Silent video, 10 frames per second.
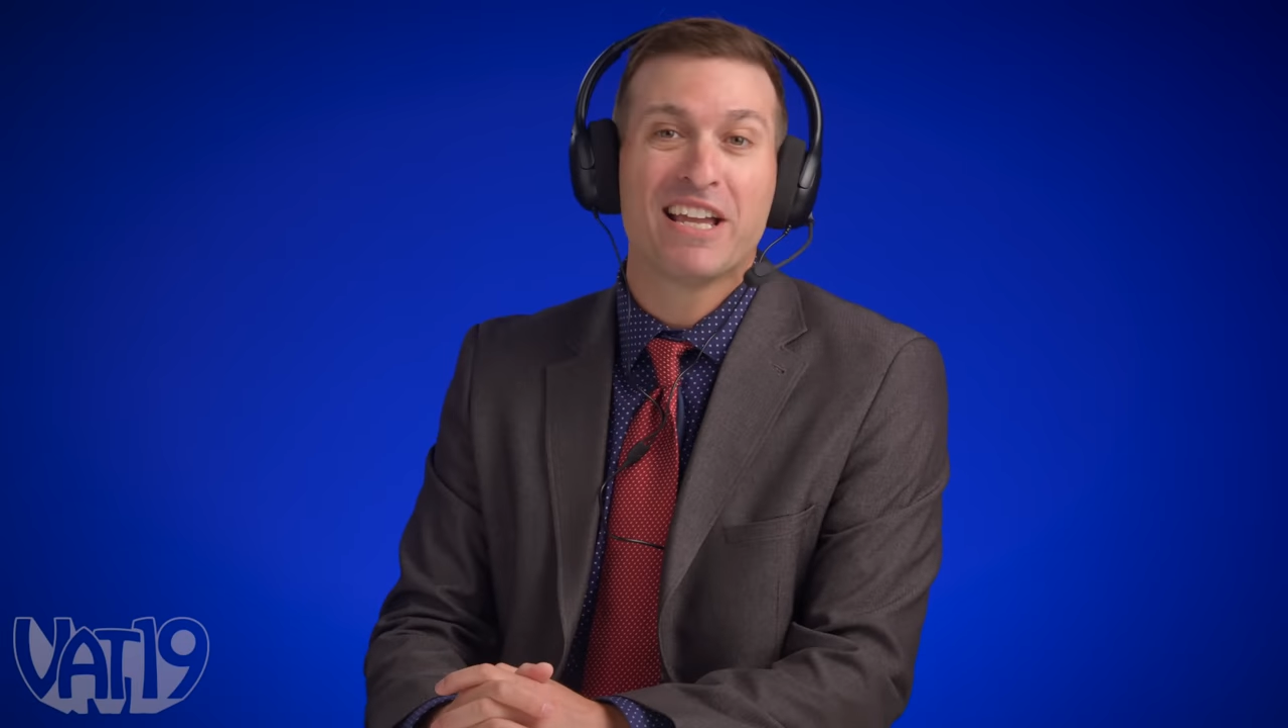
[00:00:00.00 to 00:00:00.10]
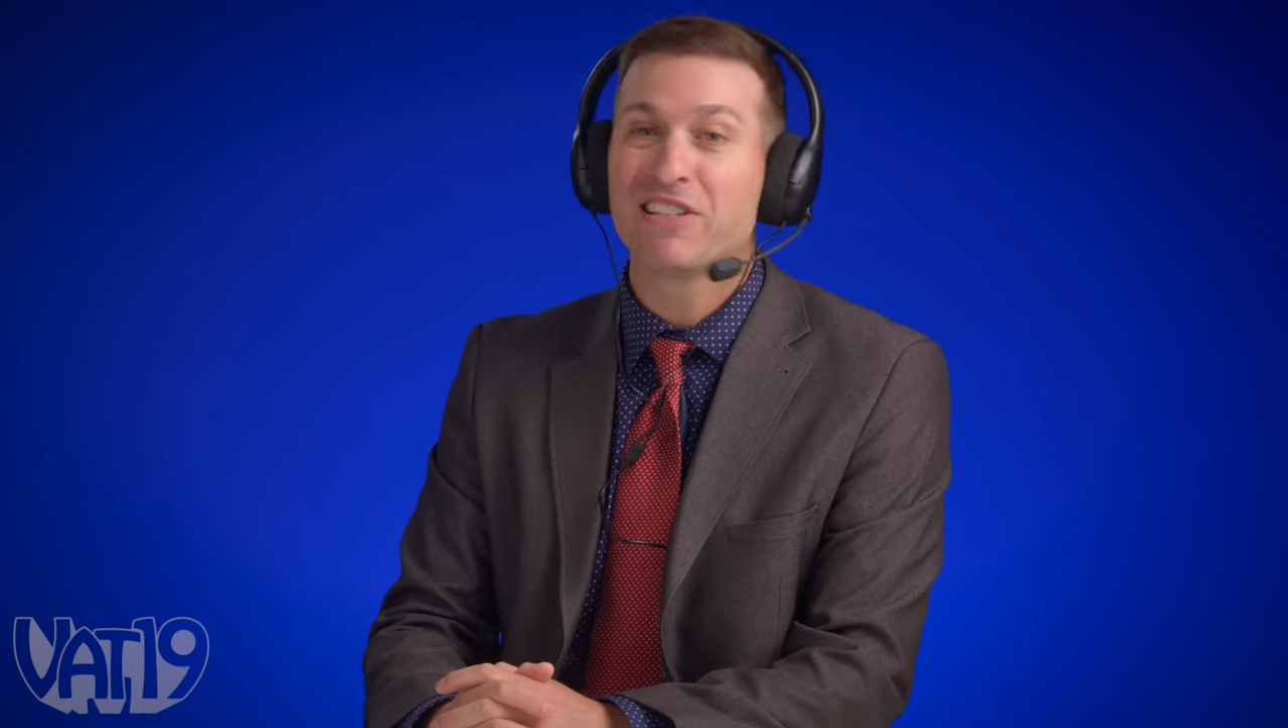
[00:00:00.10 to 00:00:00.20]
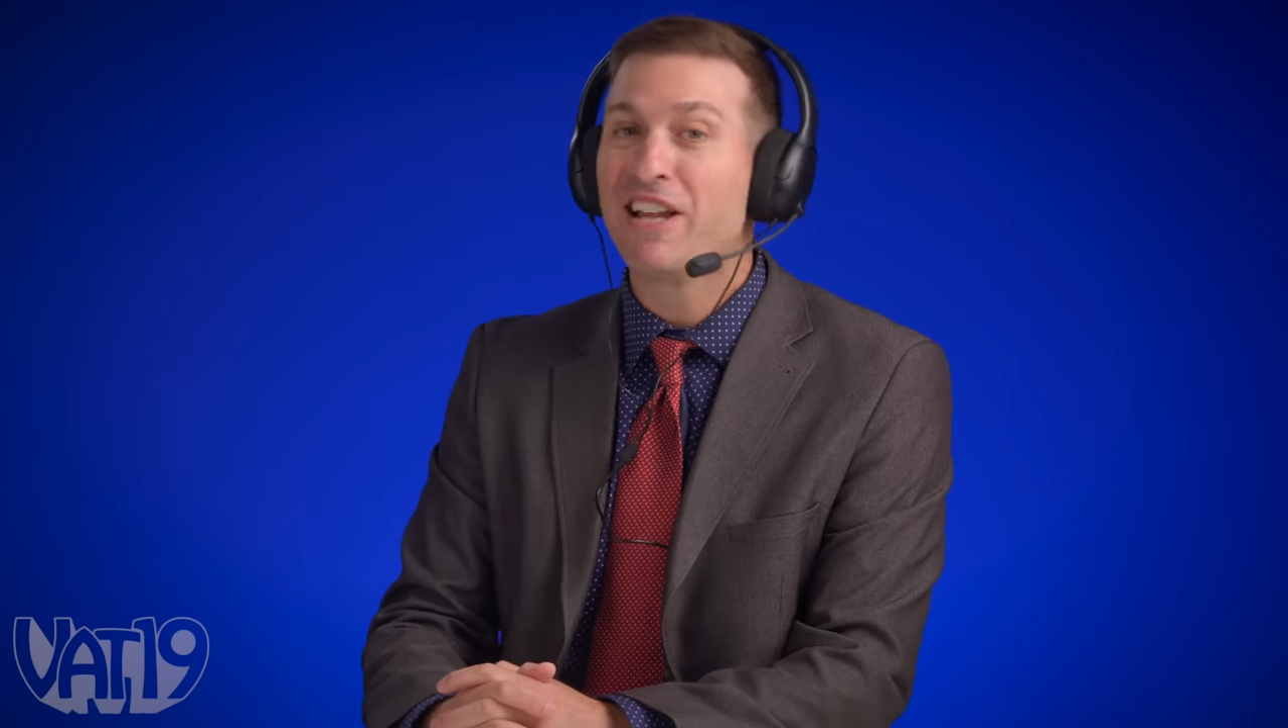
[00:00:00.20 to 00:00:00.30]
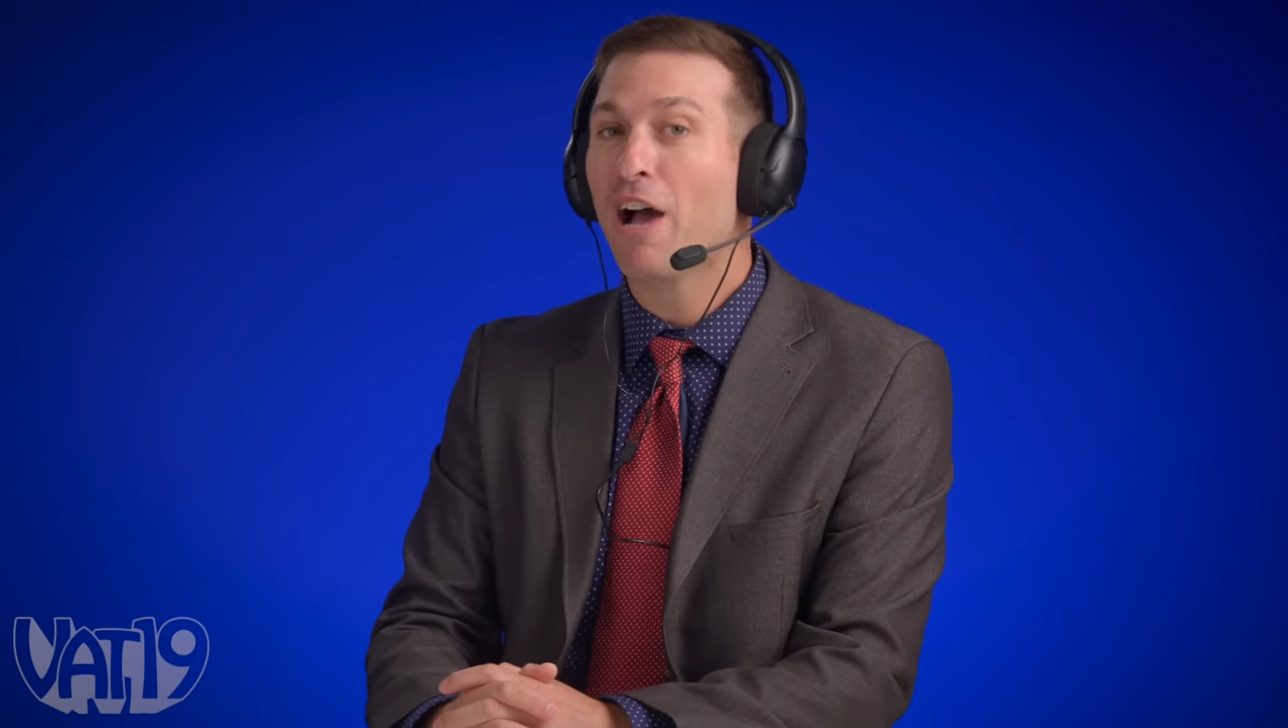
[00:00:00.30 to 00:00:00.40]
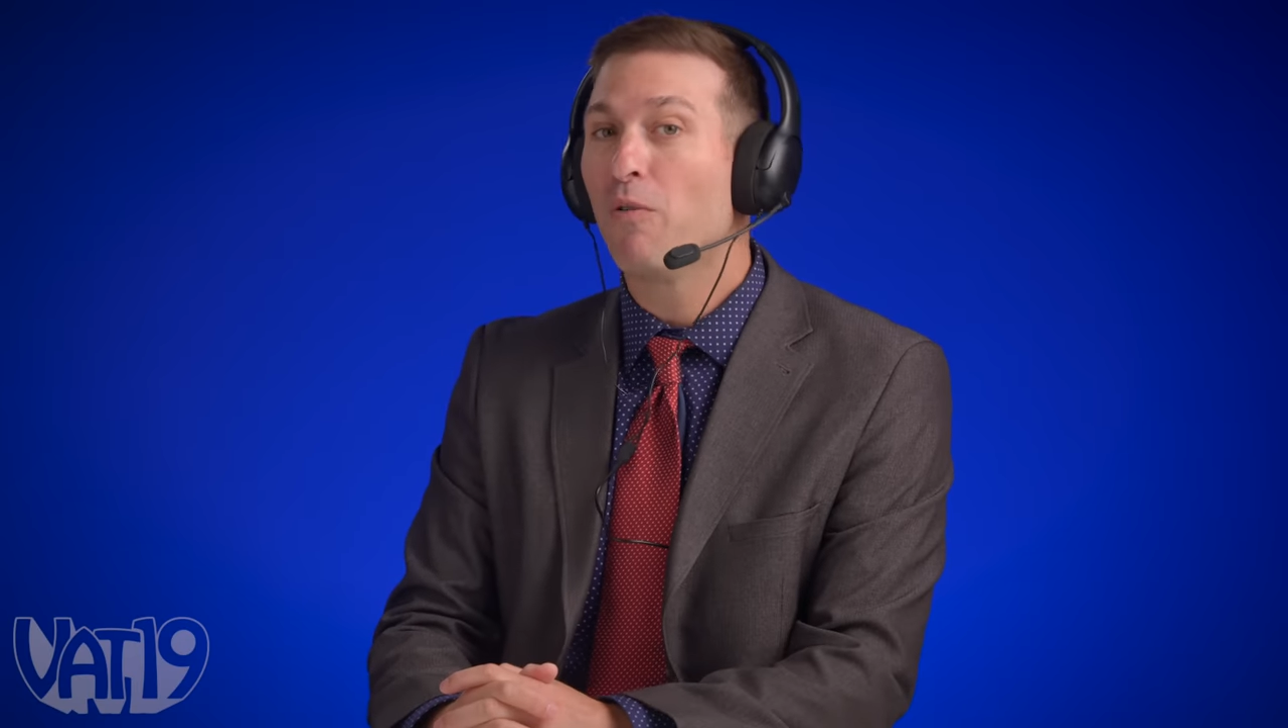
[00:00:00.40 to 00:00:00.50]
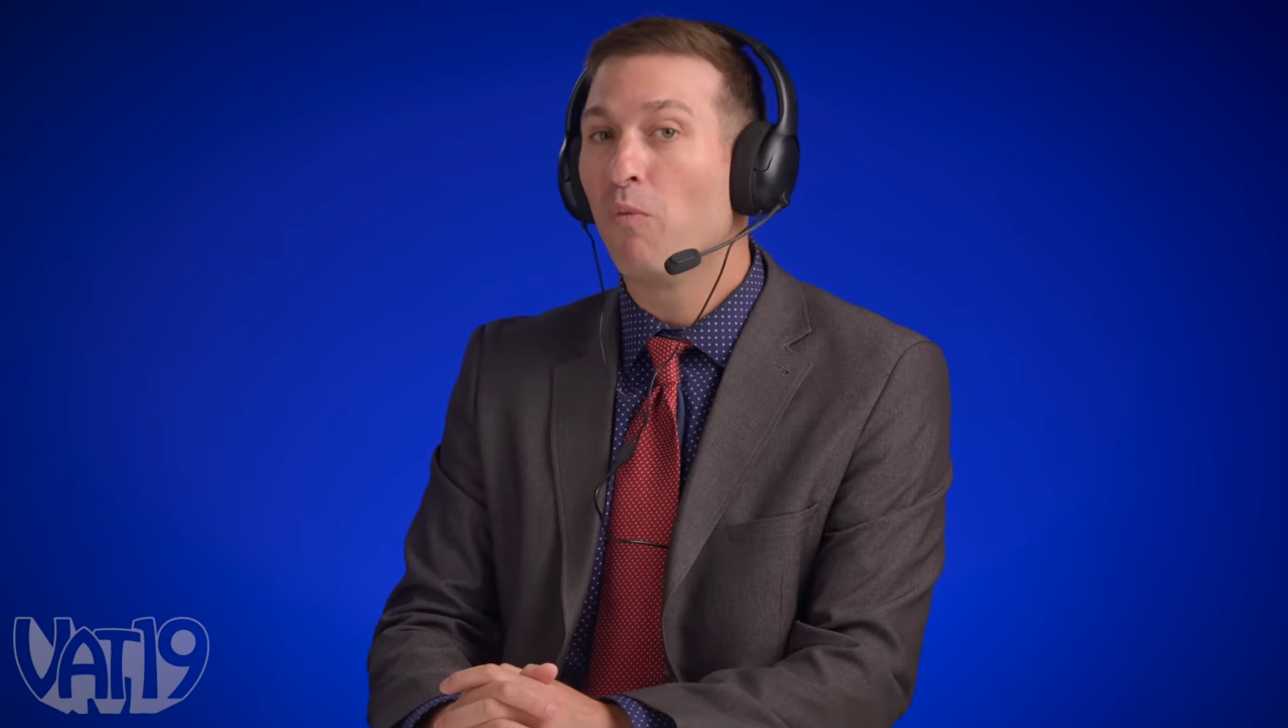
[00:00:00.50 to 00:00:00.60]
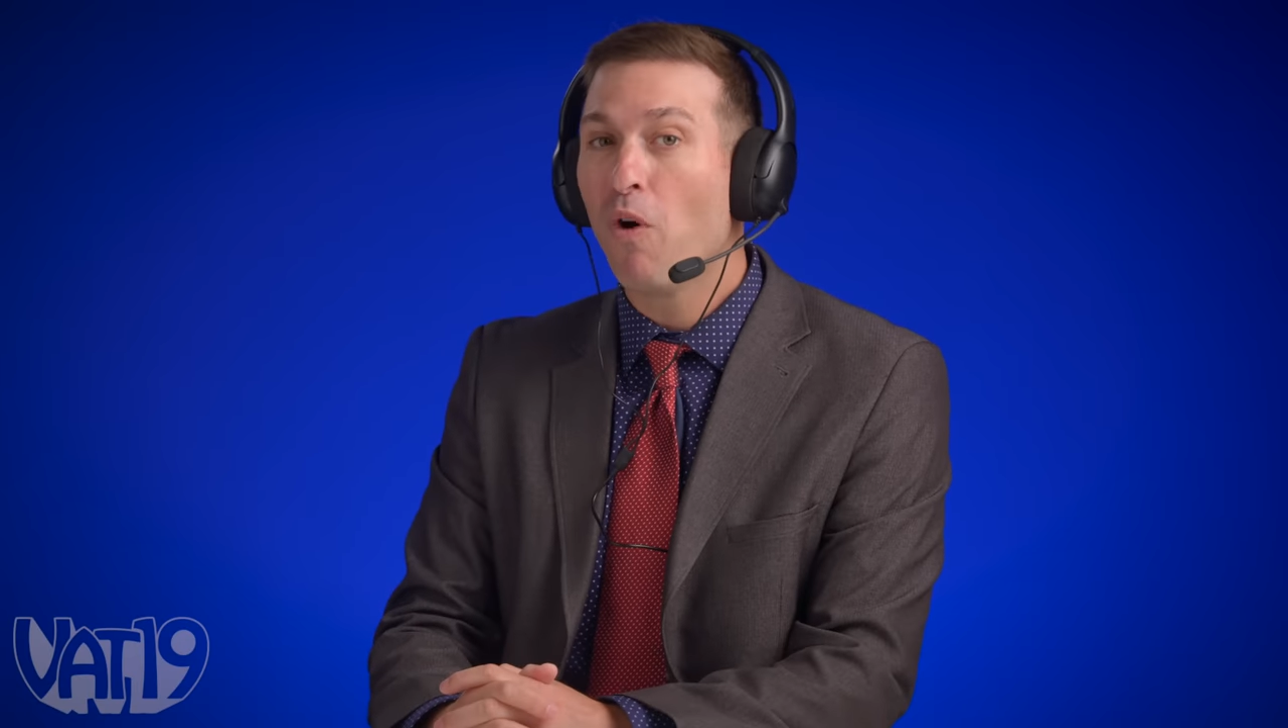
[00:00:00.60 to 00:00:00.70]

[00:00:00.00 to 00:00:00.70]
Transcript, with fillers: is not